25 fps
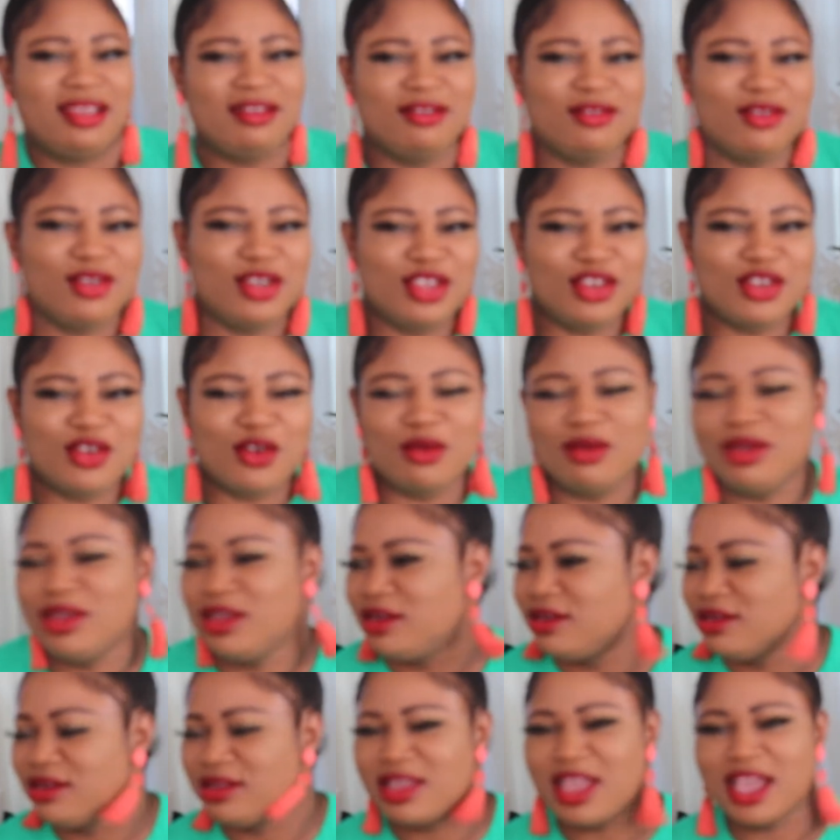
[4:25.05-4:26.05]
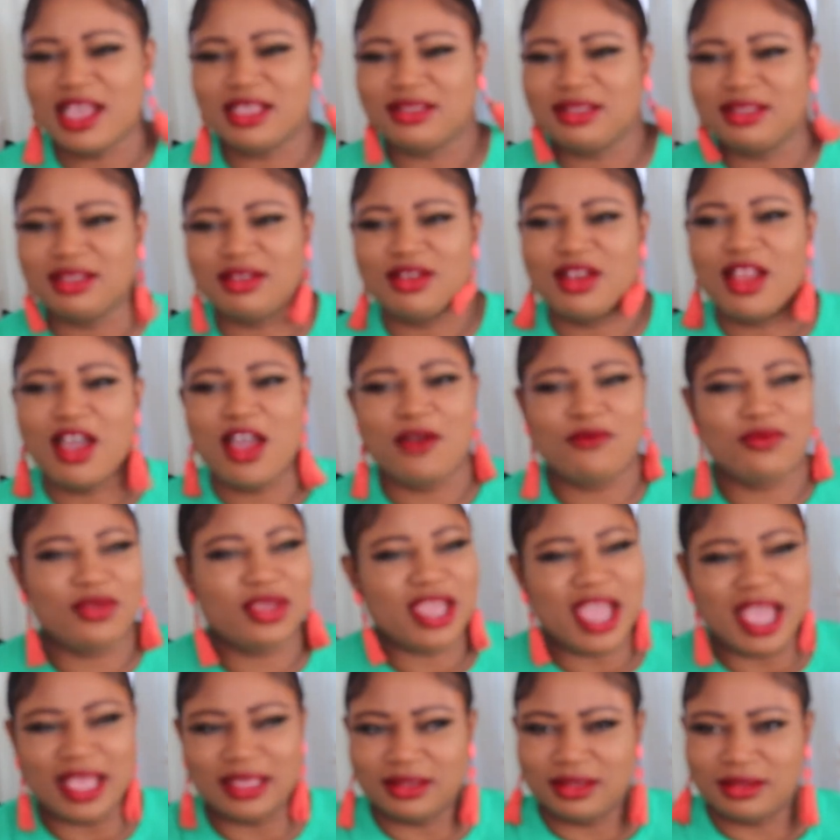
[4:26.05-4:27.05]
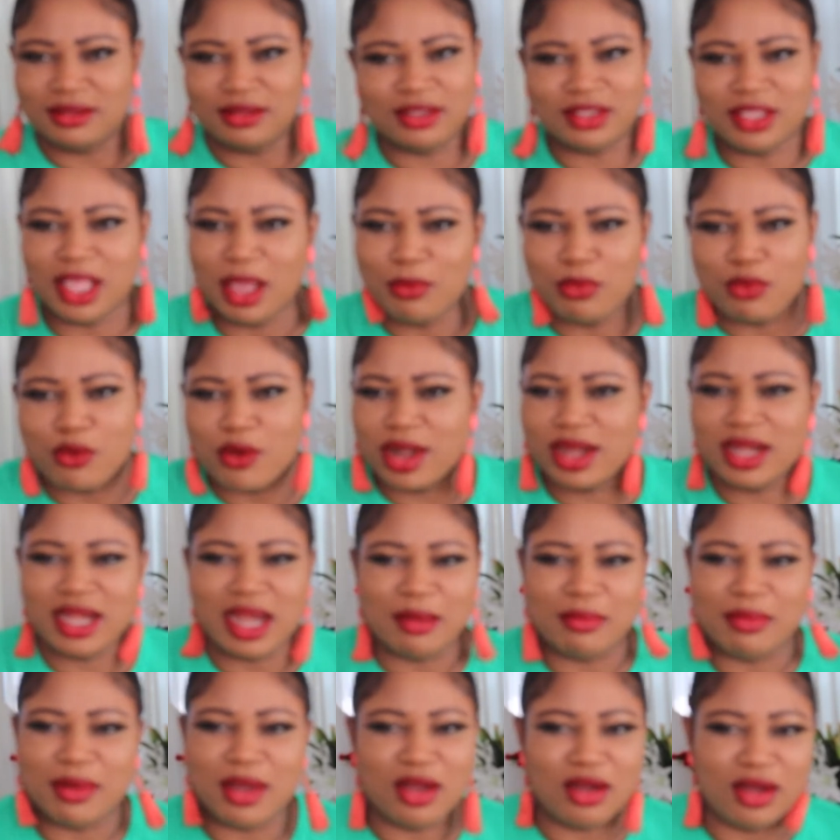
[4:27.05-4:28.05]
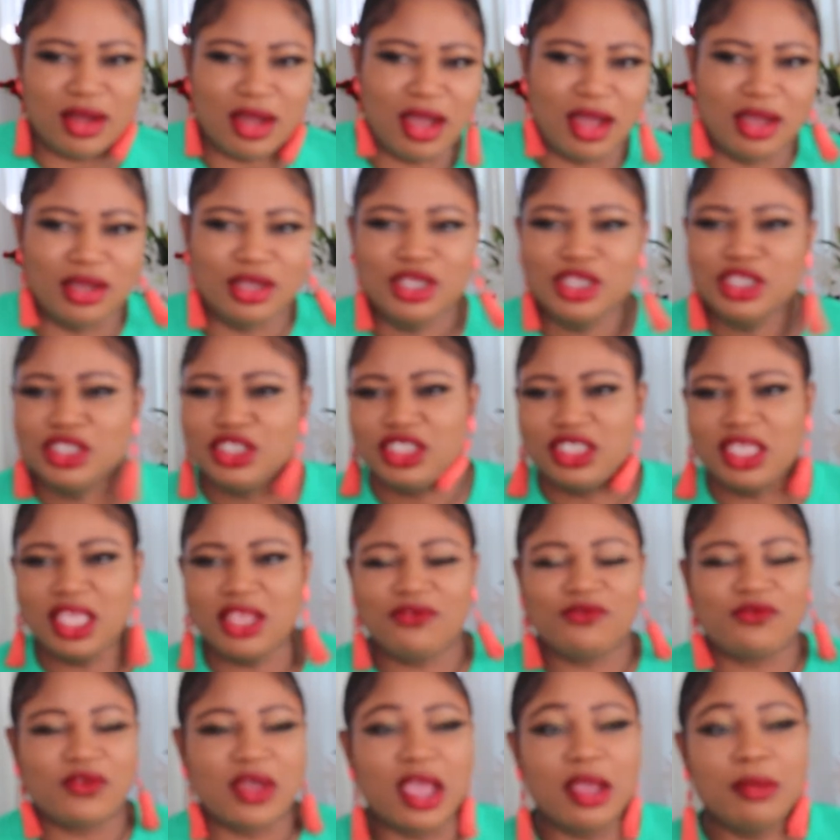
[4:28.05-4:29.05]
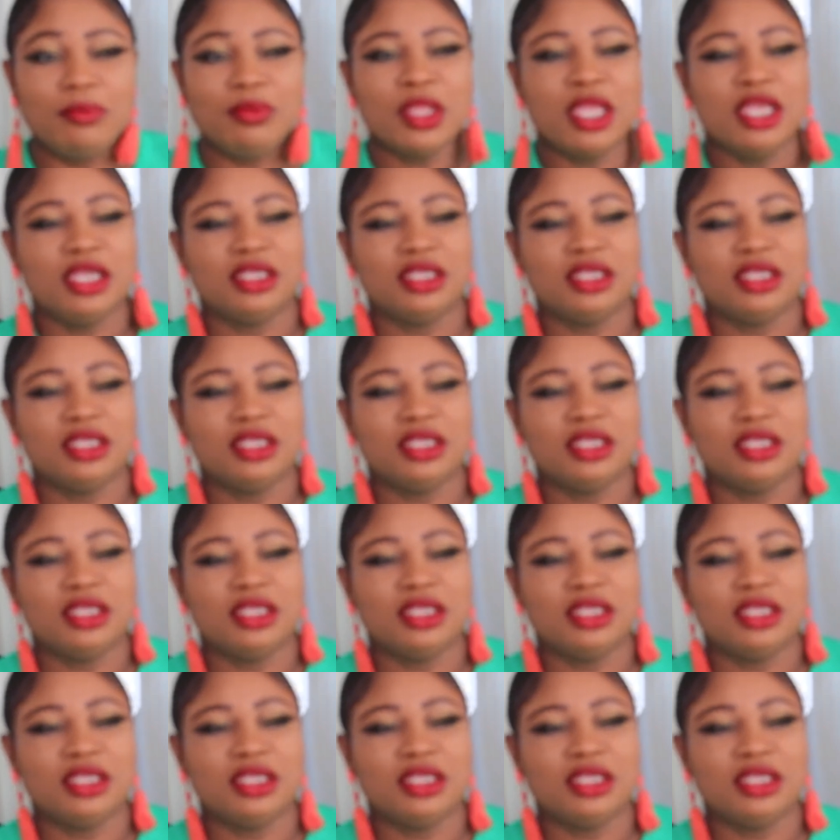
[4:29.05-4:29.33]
You know, the guy's in love, you guys stop worrying about her, she's fine.